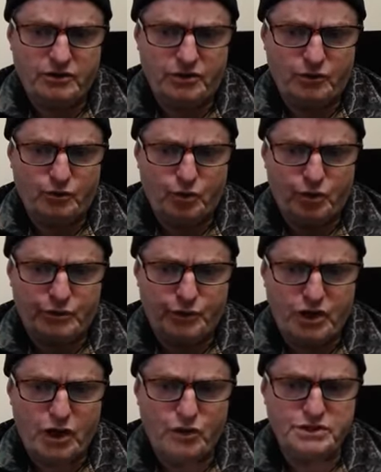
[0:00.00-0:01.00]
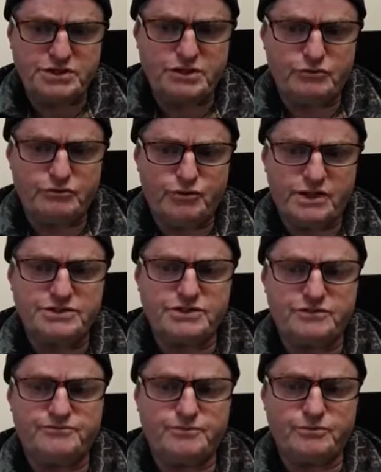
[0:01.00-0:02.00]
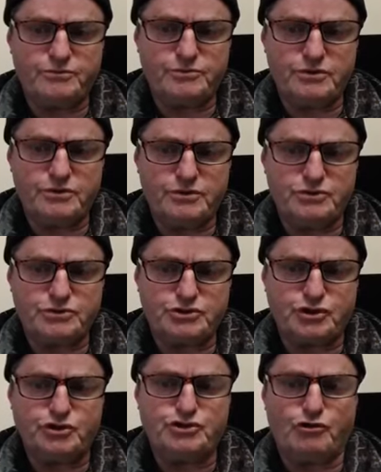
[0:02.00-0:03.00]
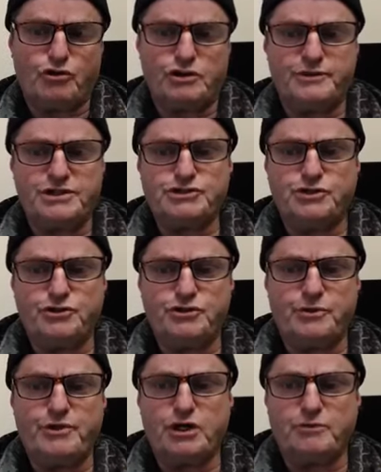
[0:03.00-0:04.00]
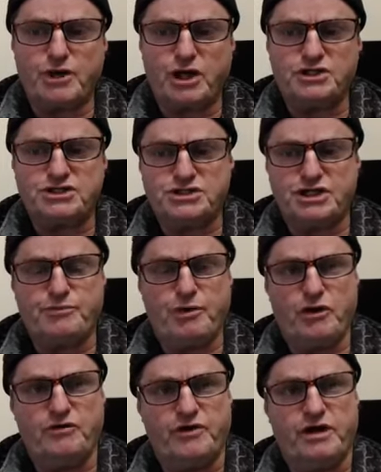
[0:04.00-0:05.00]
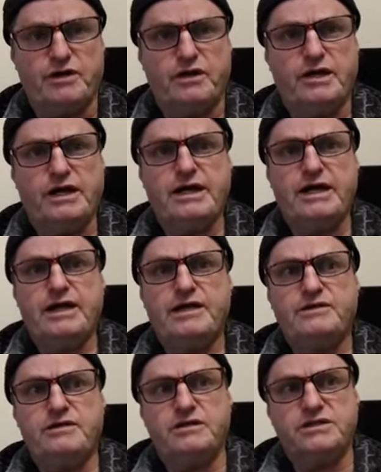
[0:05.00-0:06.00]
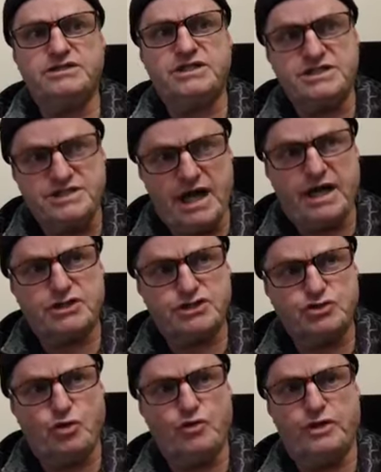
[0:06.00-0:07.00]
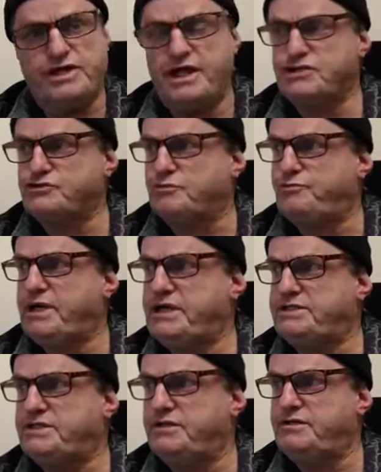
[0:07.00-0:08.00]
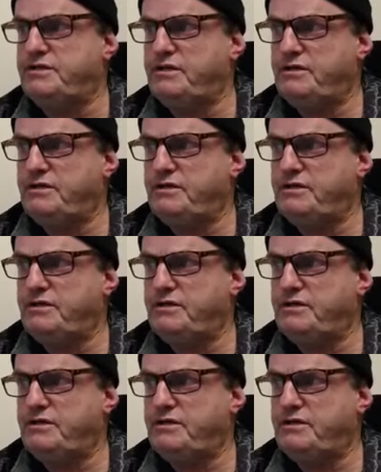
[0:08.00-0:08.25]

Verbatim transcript: The, when we go into the rest of Deuteronomy 2, the bit I'm going to skip over, this exact story gets repeated